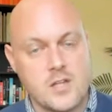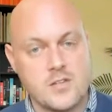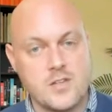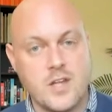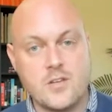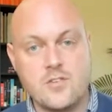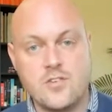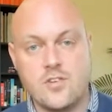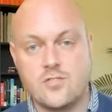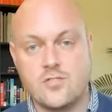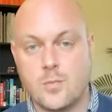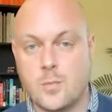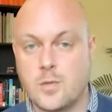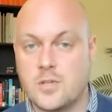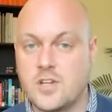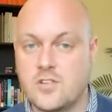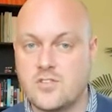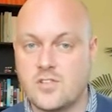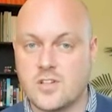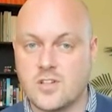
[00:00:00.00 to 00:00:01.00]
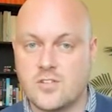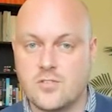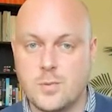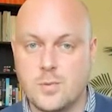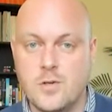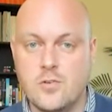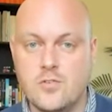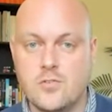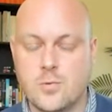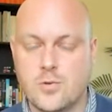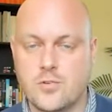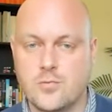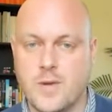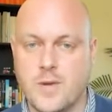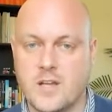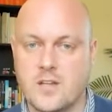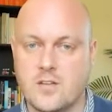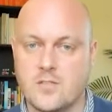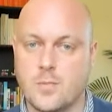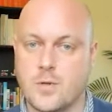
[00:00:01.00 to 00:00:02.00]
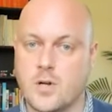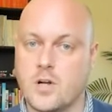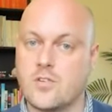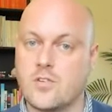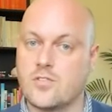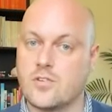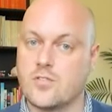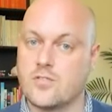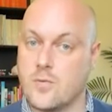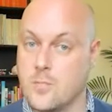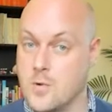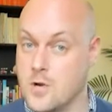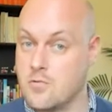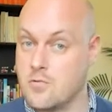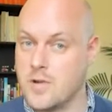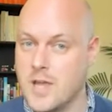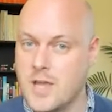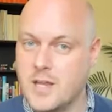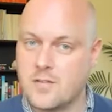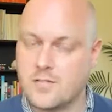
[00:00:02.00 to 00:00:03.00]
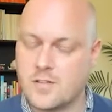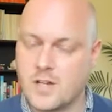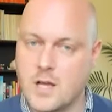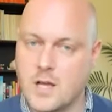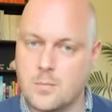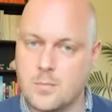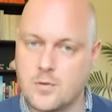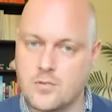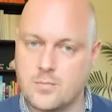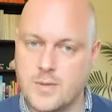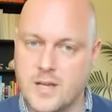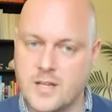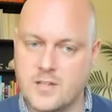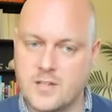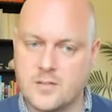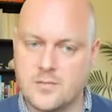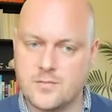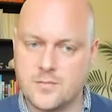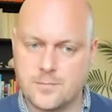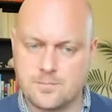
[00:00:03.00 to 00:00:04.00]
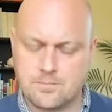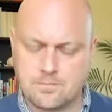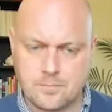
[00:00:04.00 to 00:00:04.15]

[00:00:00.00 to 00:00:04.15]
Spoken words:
not just from a digital experience perspective, but also from a Creative Cloud perspective.